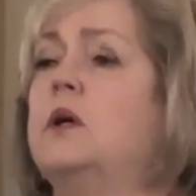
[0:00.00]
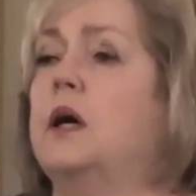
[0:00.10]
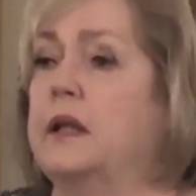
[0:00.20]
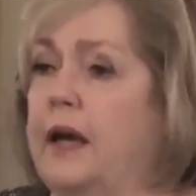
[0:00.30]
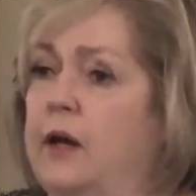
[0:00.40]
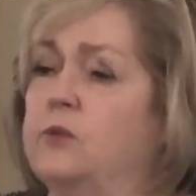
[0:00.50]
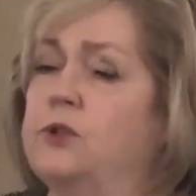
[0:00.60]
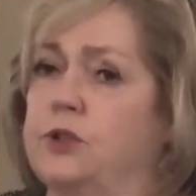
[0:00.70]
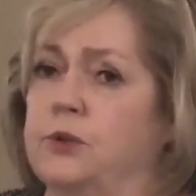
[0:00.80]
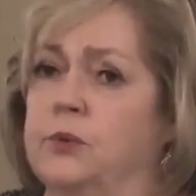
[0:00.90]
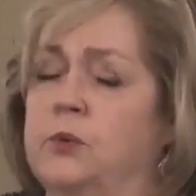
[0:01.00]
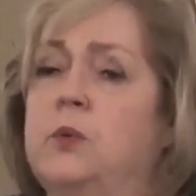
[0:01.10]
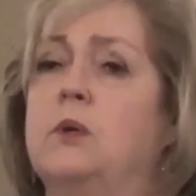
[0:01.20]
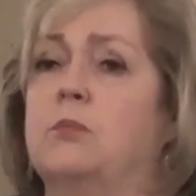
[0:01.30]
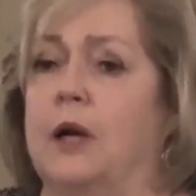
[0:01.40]
allowed
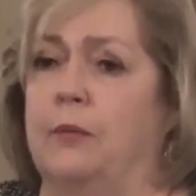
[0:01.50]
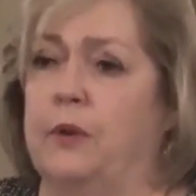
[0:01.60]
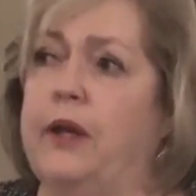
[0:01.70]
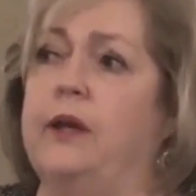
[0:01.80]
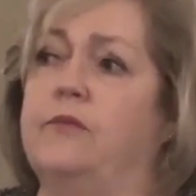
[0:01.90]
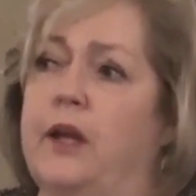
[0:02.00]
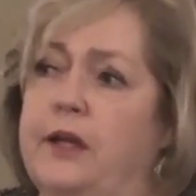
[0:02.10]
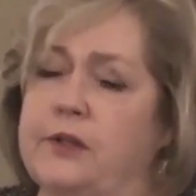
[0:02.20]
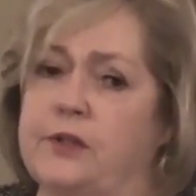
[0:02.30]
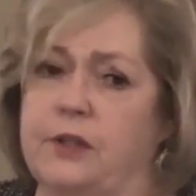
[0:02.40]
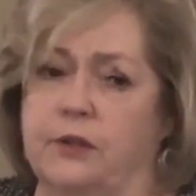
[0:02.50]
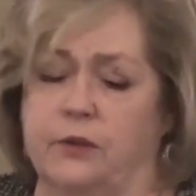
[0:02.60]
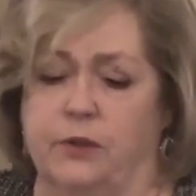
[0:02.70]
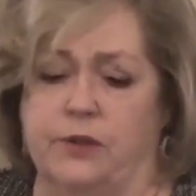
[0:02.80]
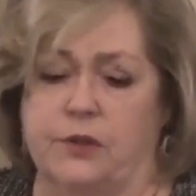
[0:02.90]
to promulgate vacancy
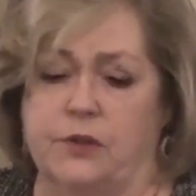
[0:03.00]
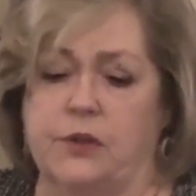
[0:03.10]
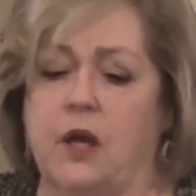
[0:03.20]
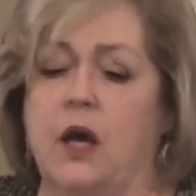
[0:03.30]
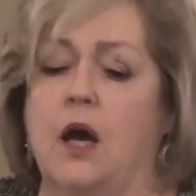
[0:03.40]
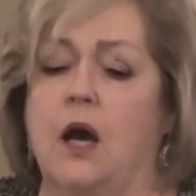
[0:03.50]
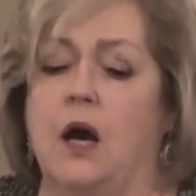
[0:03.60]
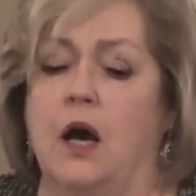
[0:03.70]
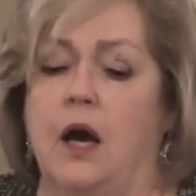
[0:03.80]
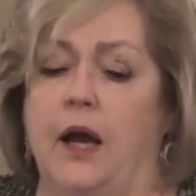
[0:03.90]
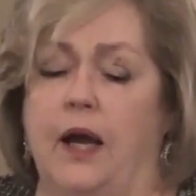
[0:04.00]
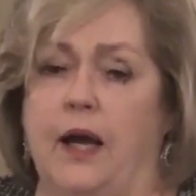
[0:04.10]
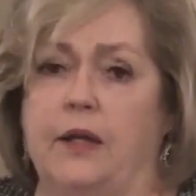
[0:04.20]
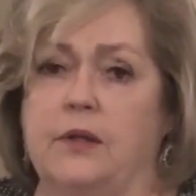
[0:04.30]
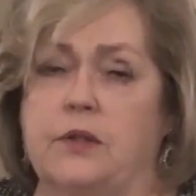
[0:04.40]
increases.
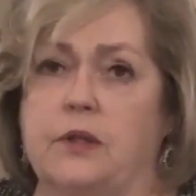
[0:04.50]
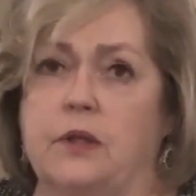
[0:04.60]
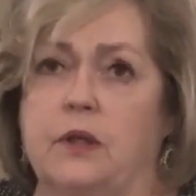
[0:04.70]
And,